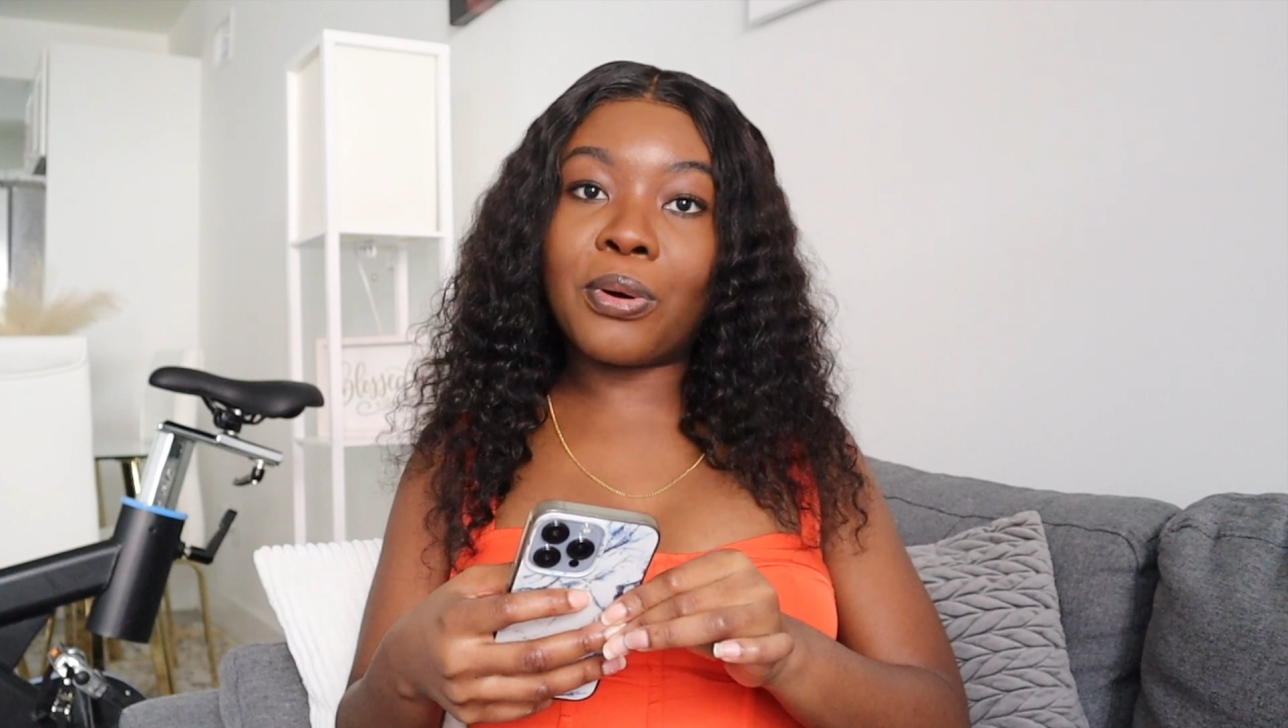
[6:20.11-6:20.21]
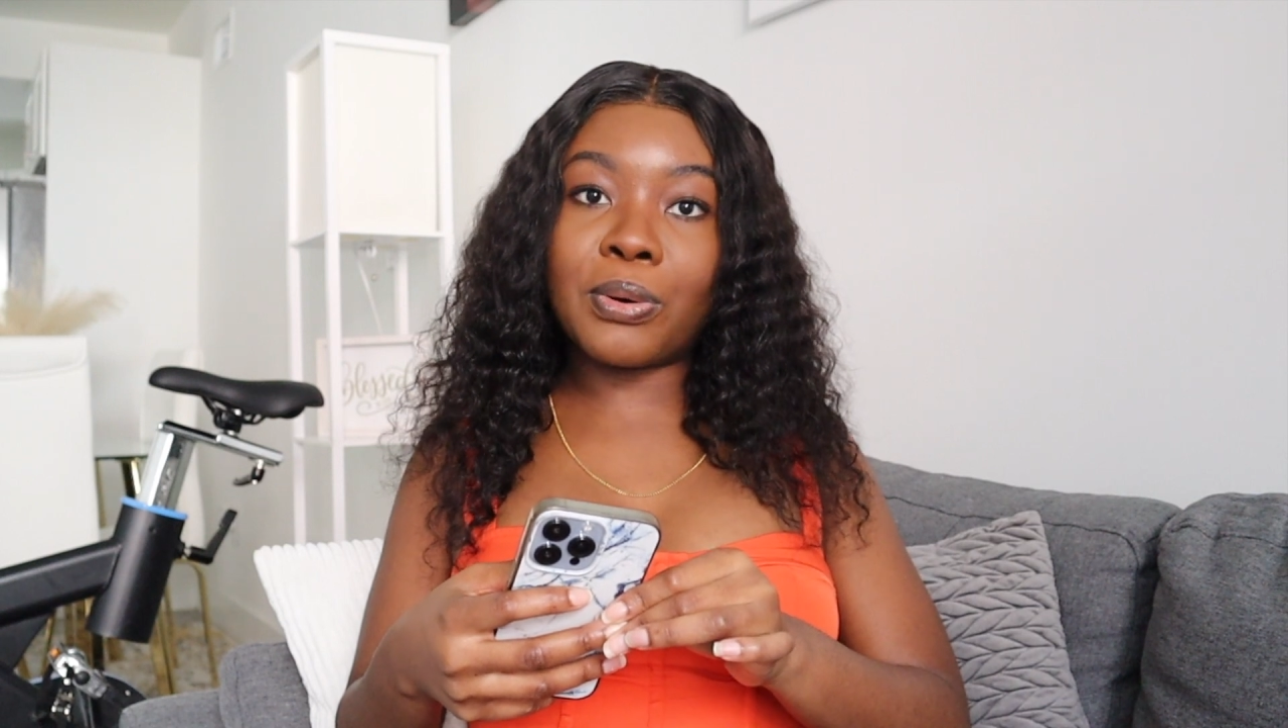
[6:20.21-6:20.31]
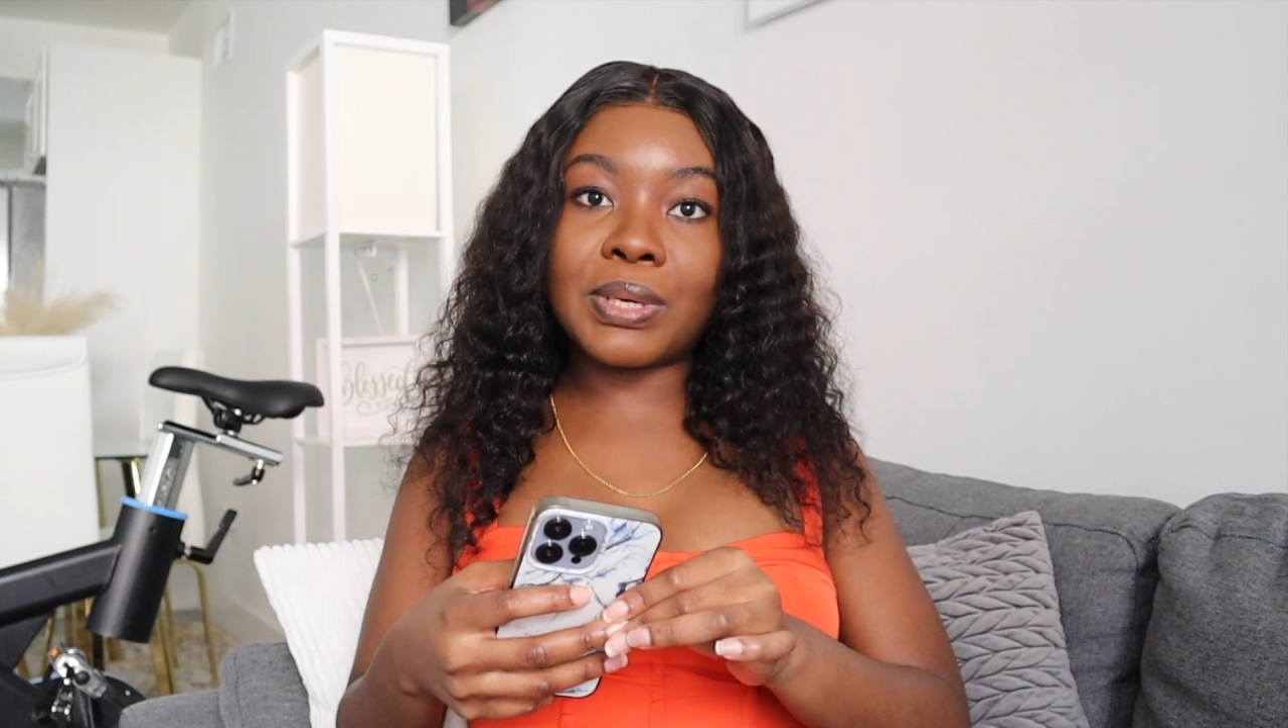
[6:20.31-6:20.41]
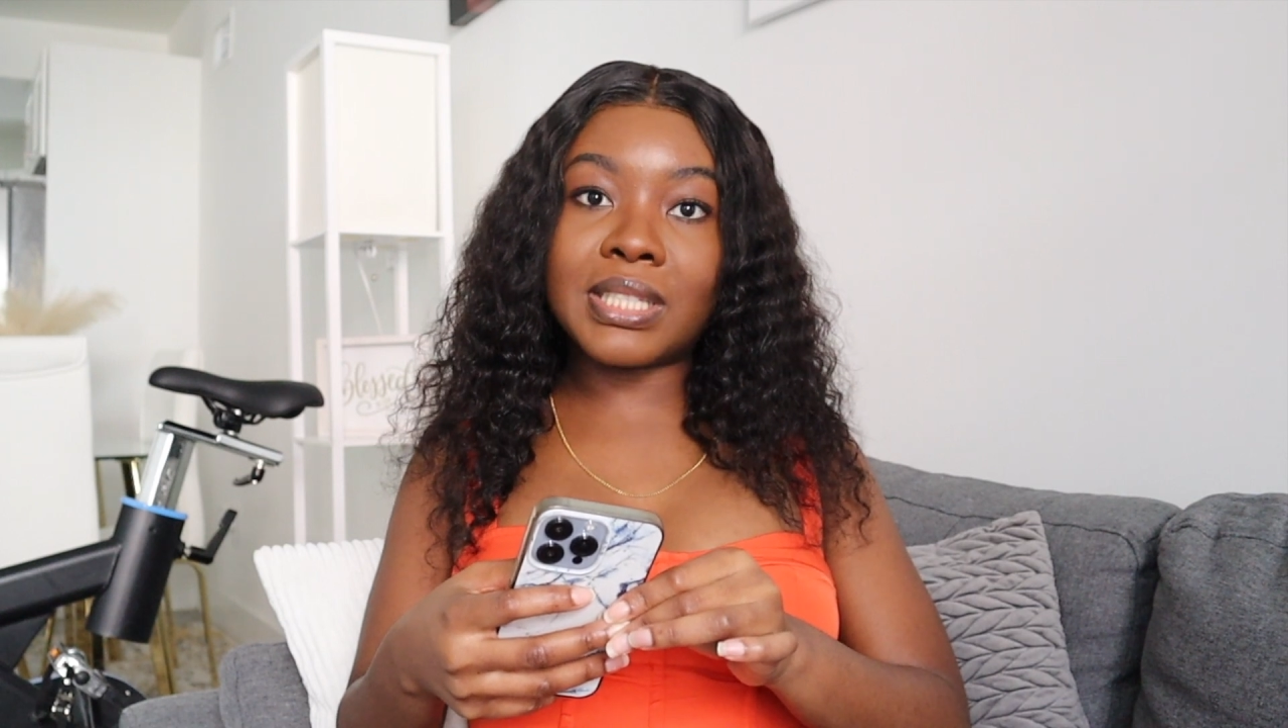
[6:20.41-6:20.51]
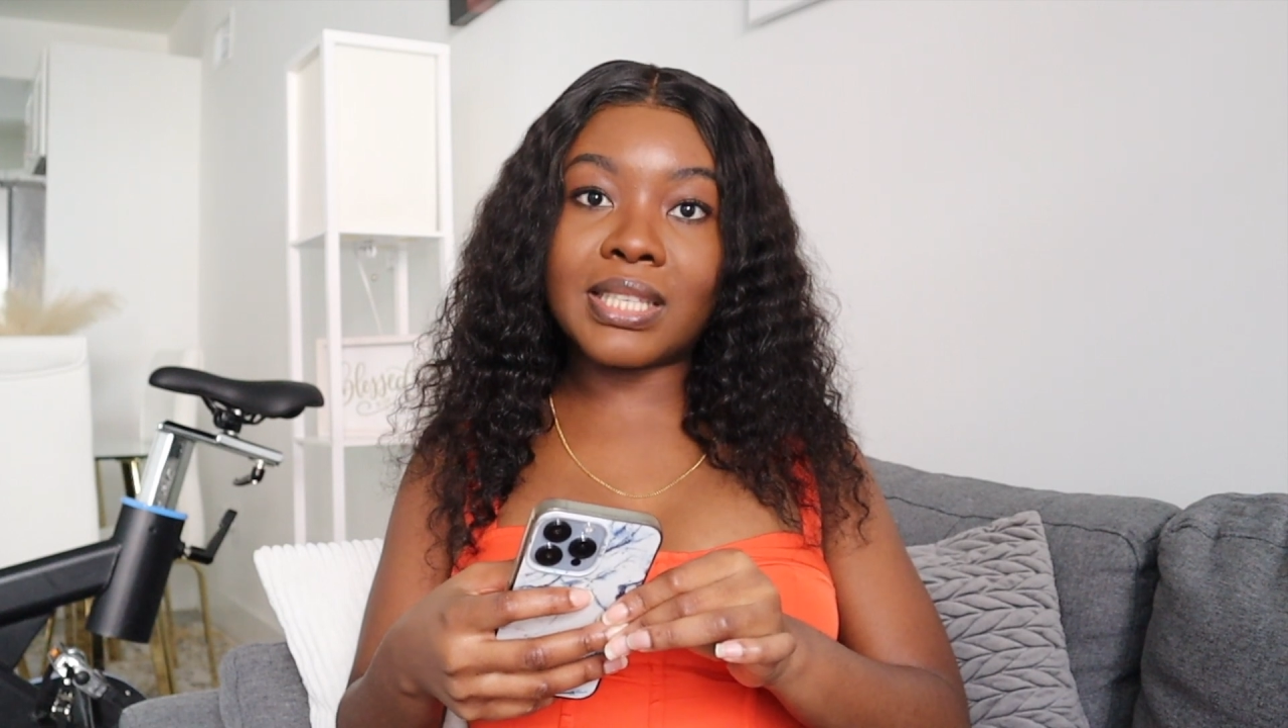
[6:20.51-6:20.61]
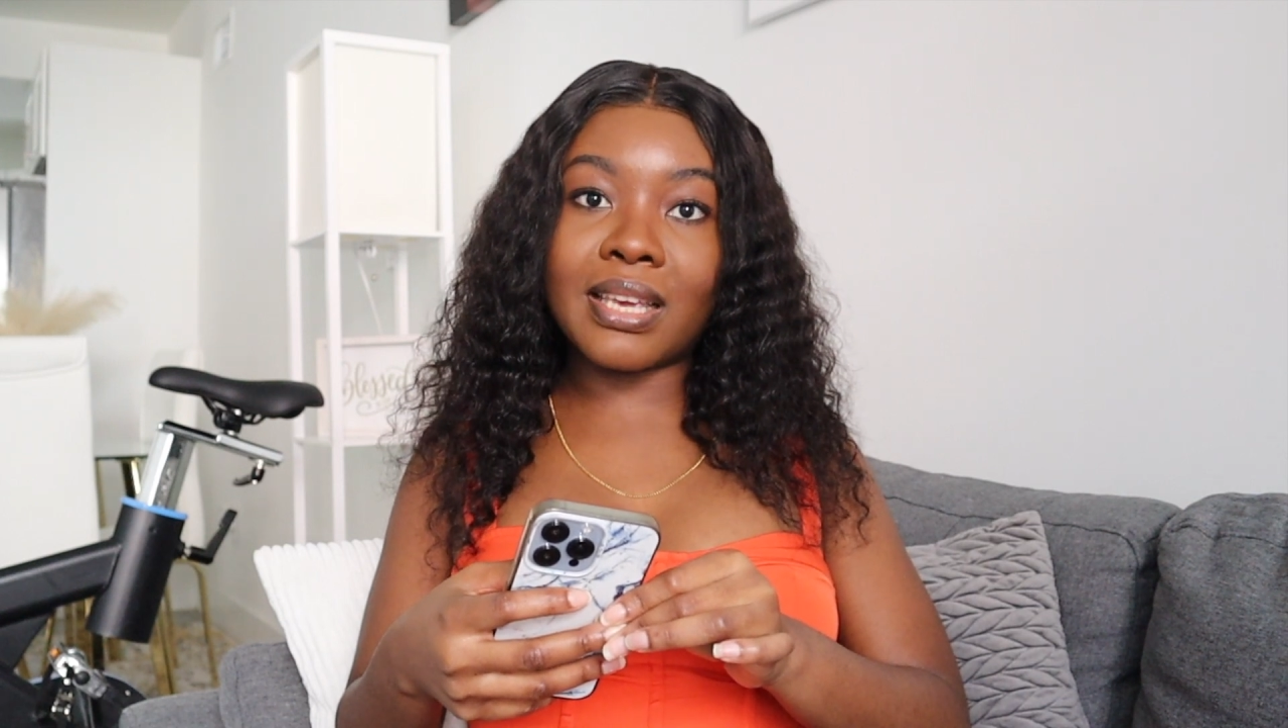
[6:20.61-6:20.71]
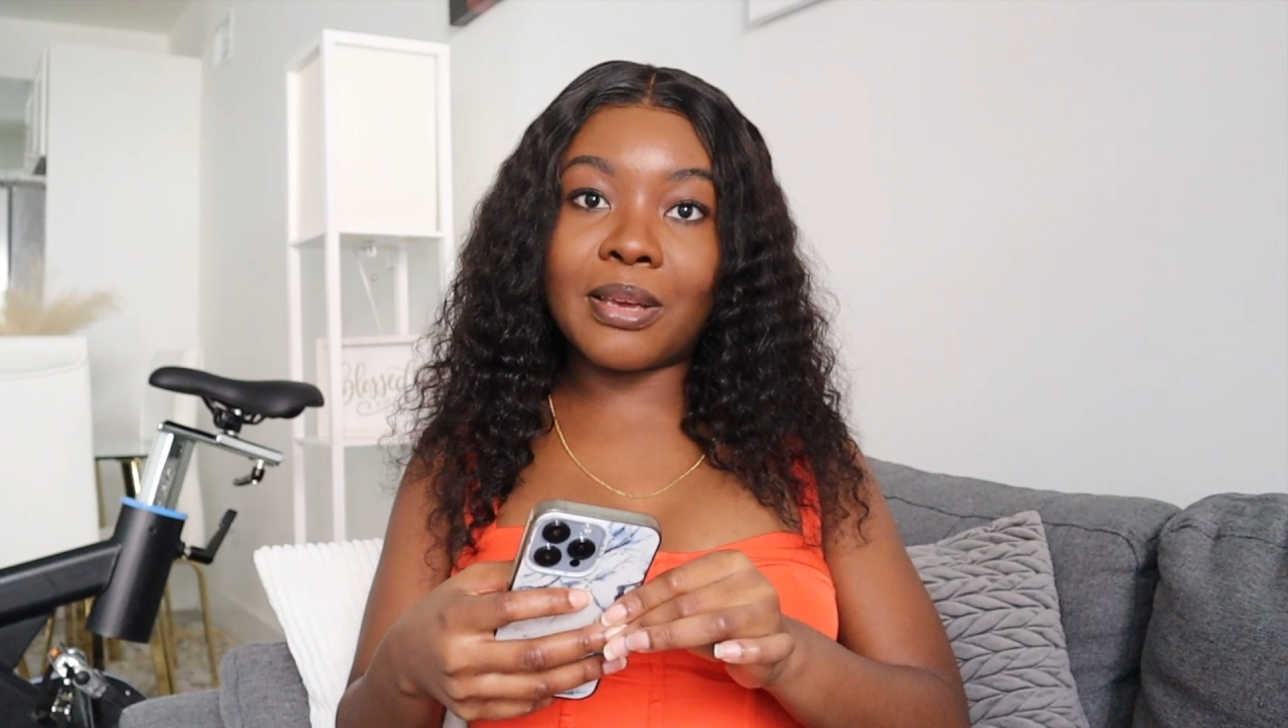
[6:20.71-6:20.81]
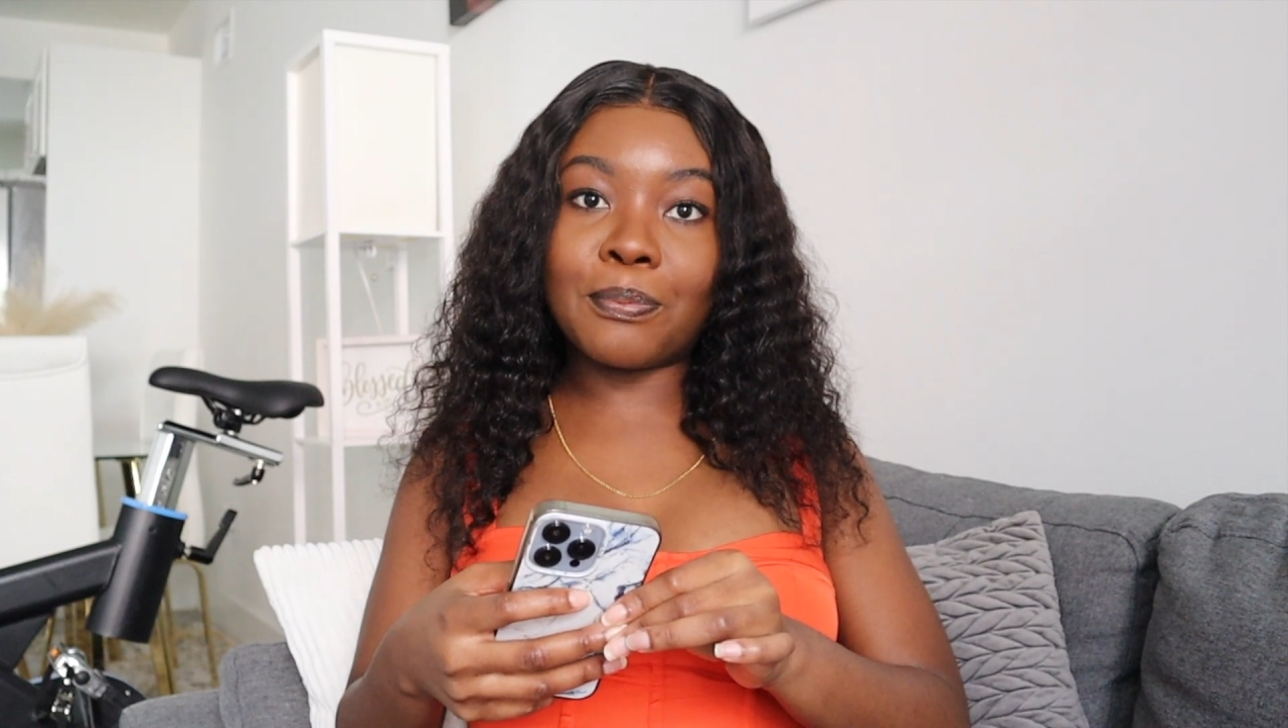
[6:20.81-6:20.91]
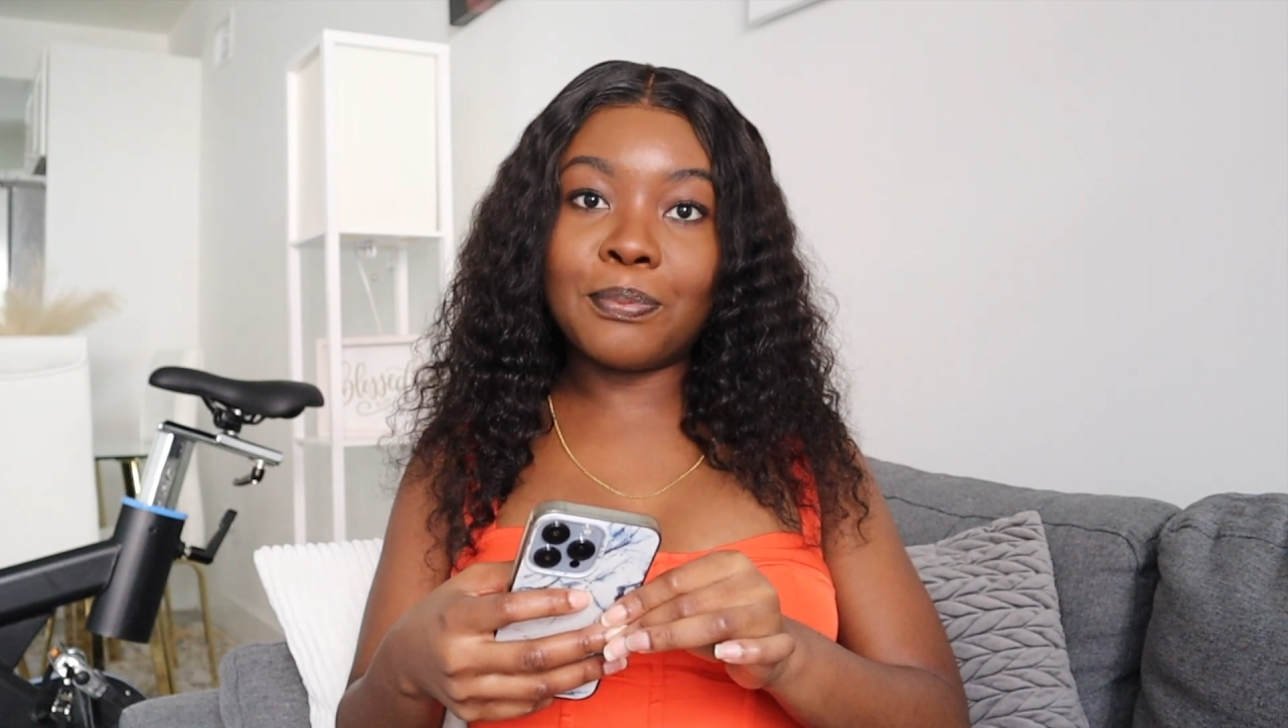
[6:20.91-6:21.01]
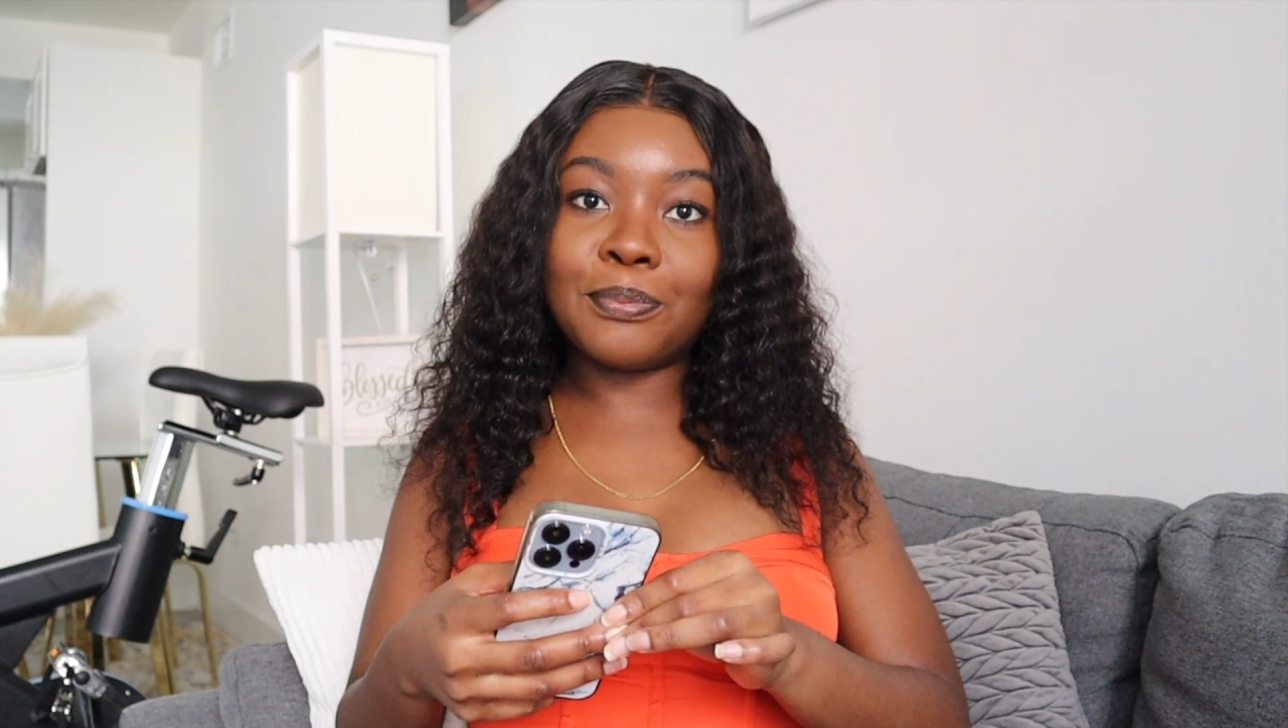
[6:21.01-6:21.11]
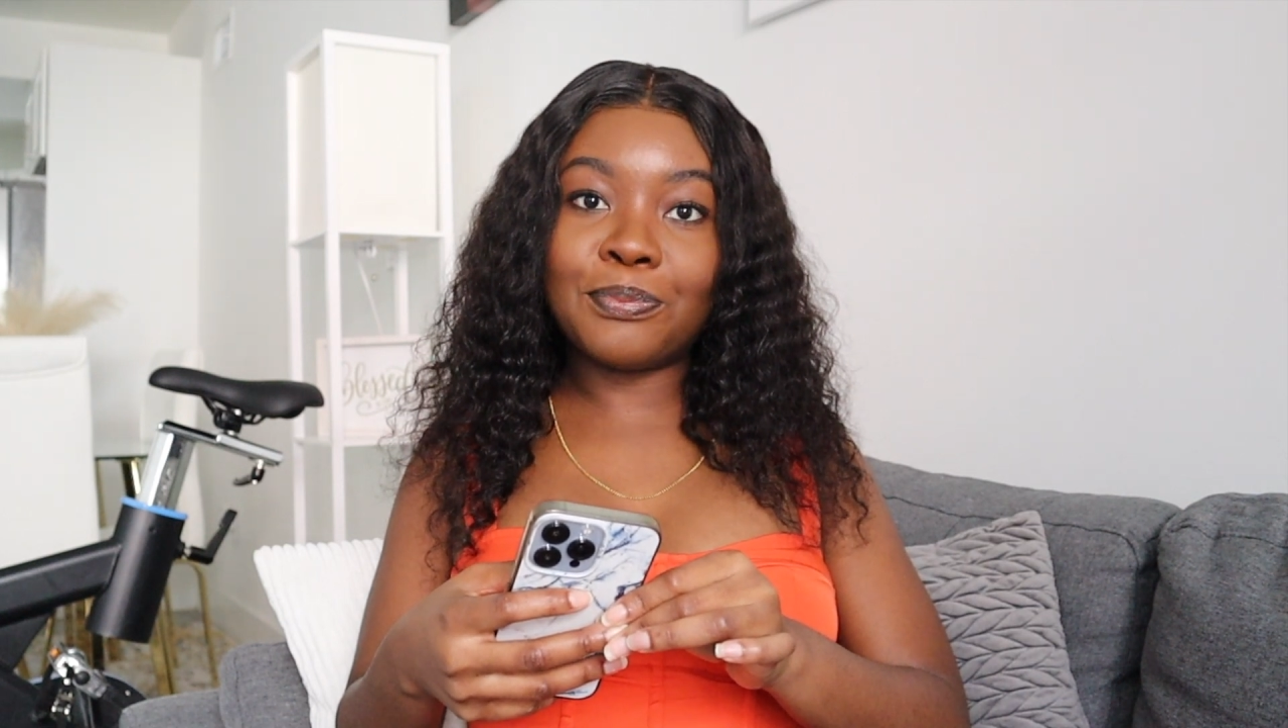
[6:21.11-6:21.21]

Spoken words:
always keep,